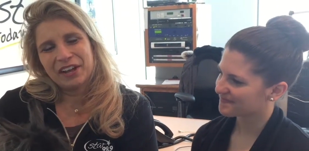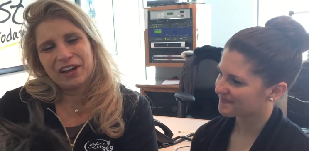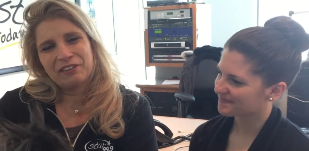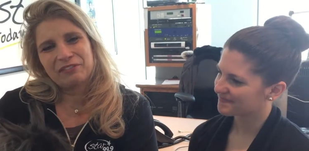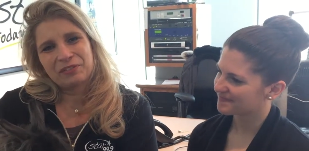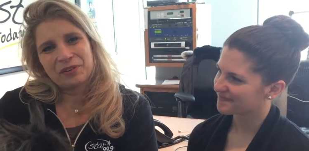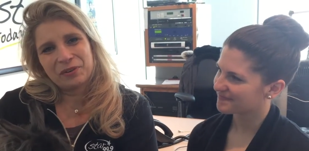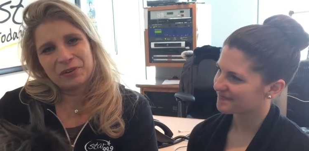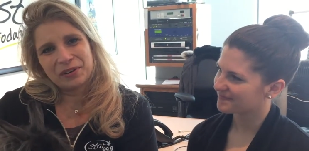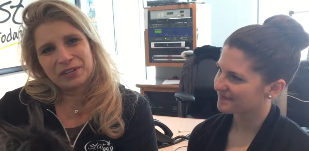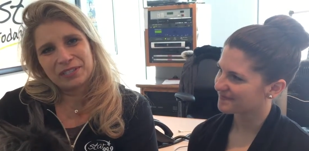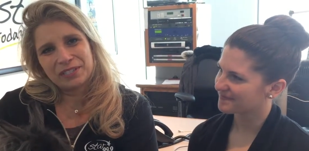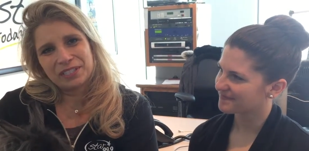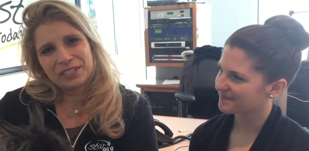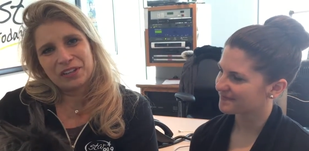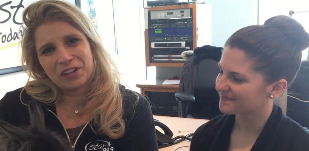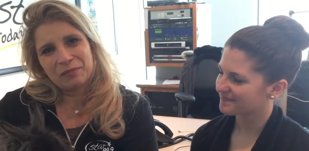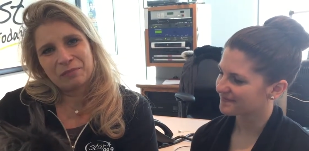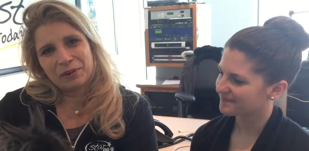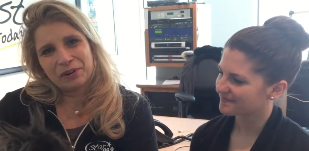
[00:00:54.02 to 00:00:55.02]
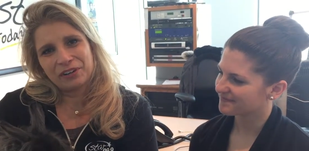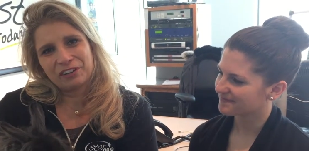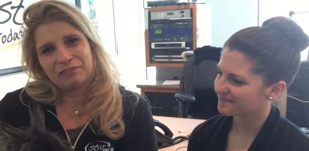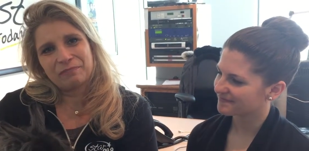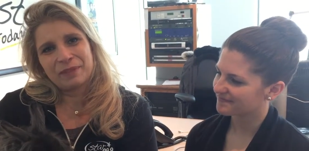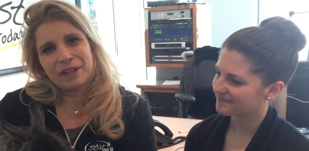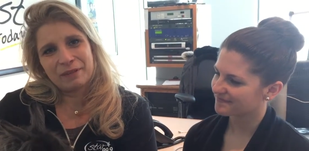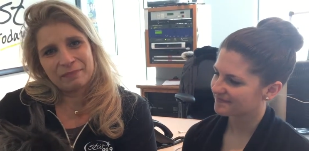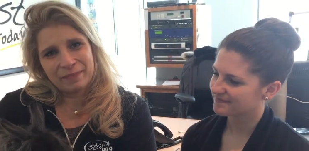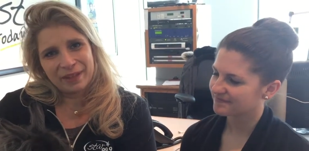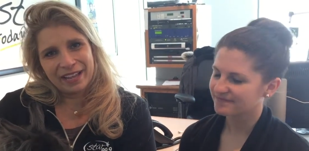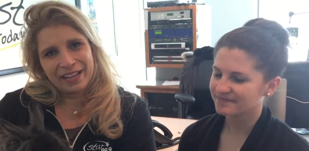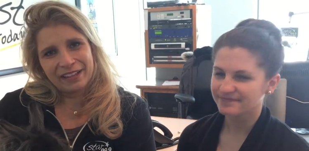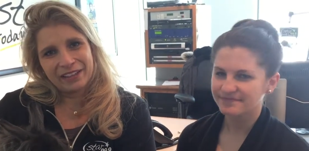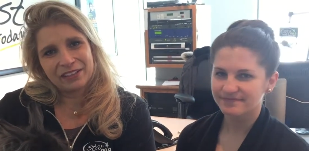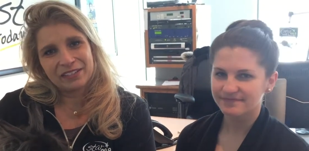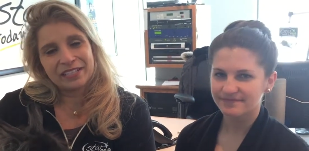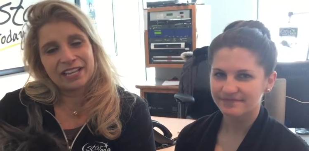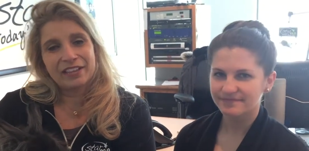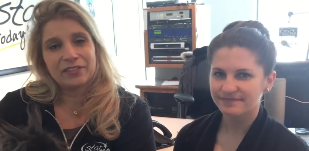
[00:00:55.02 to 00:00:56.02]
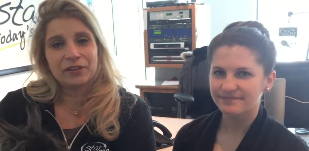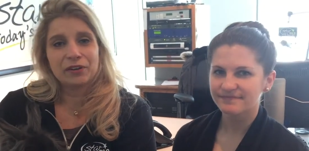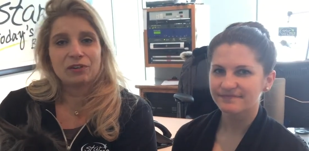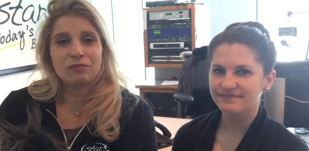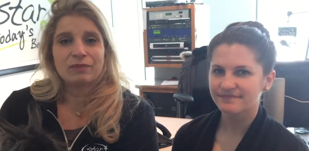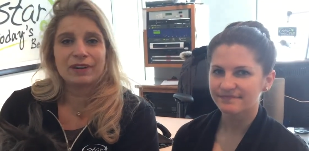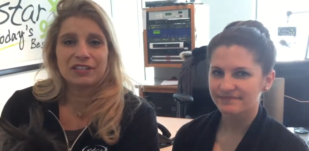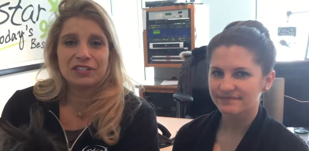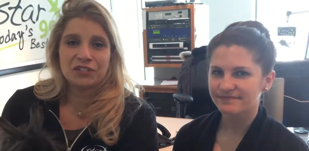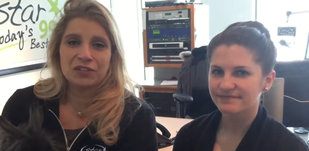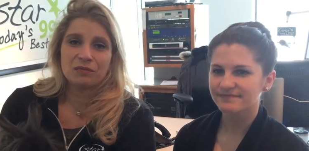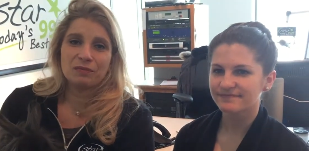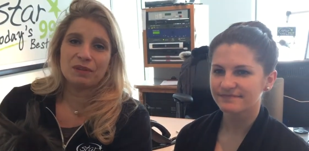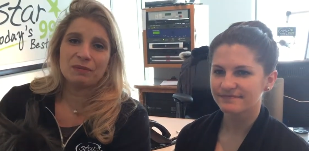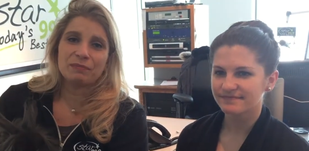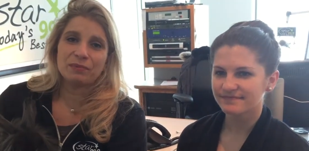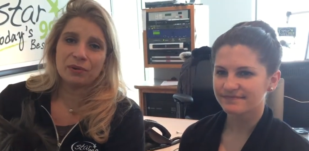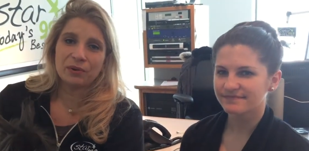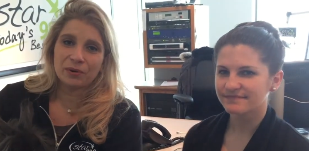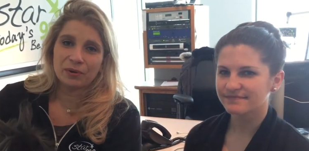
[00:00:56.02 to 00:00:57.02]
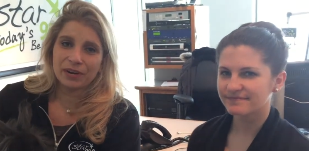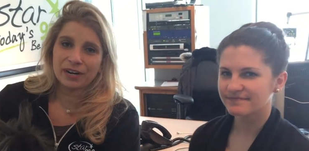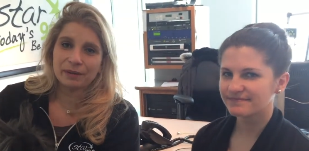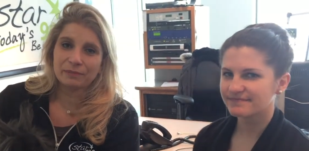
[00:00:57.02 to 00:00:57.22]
Speaker 1: of course, is all part of Pet Pals and their Rescue Me program.